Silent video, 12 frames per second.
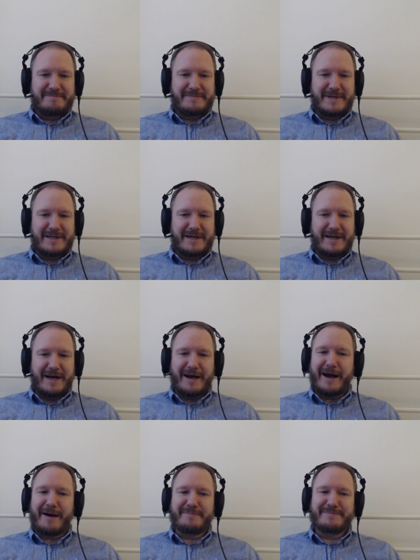but
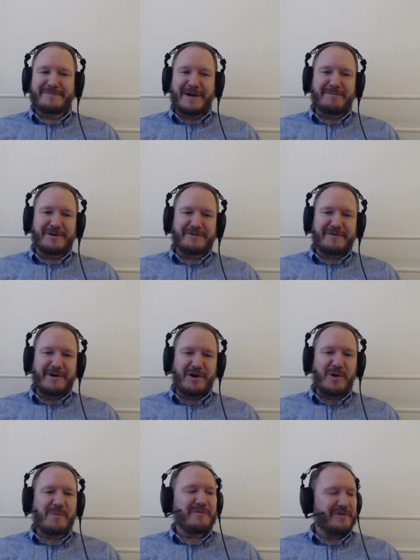I'm not very
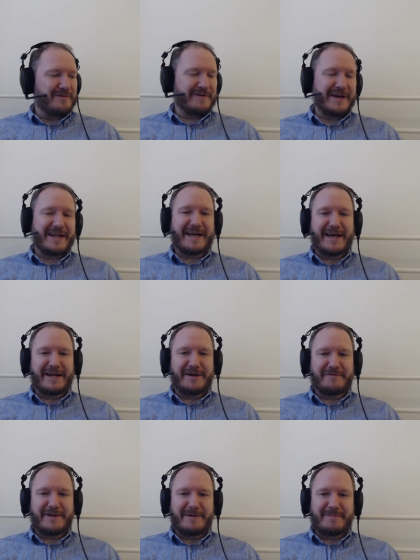hopeful of getting any
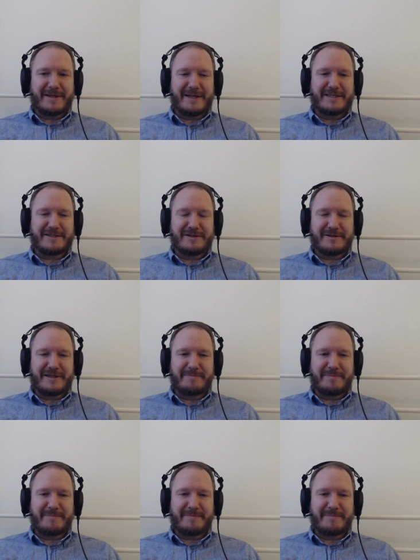of them, at least not in